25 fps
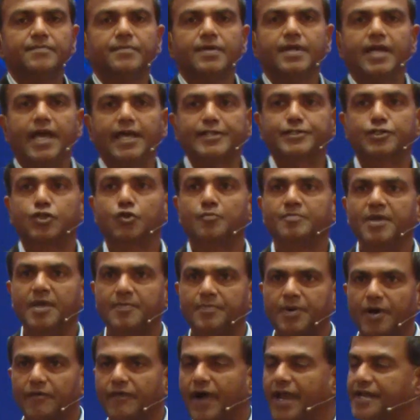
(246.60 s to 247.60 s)
has to be
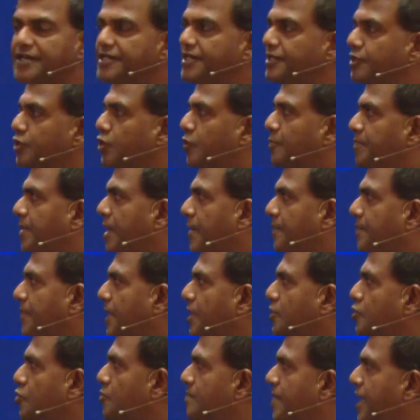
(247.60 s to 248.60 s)
provided to people
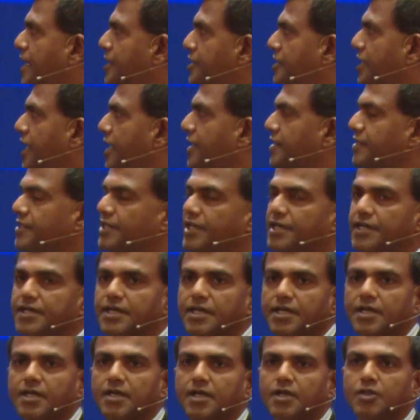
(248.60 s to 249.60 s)
to maintain
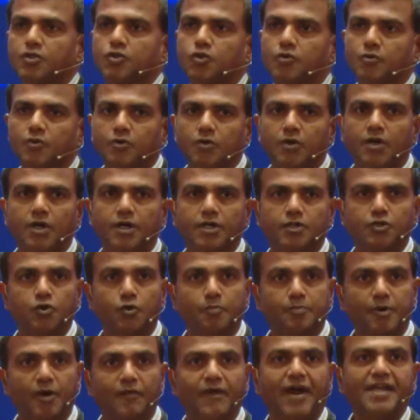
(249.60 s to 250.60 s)
to
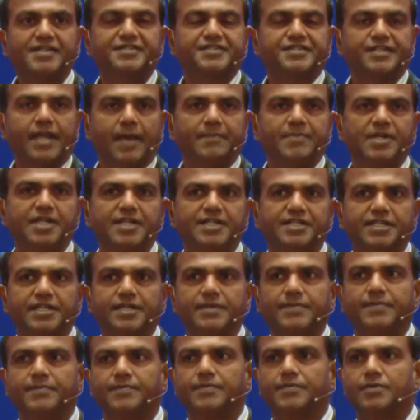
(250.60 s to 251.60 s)
provide stability,
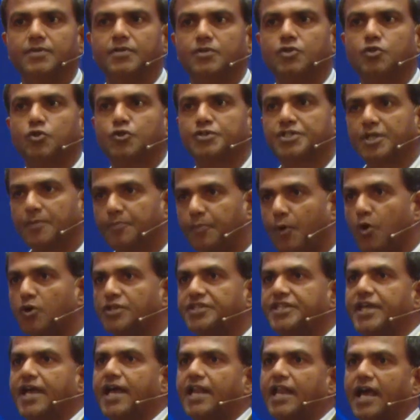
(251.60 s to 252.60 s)
to support
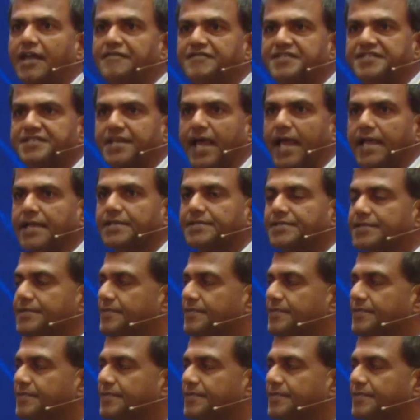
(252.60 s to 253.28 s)
their lifestyles.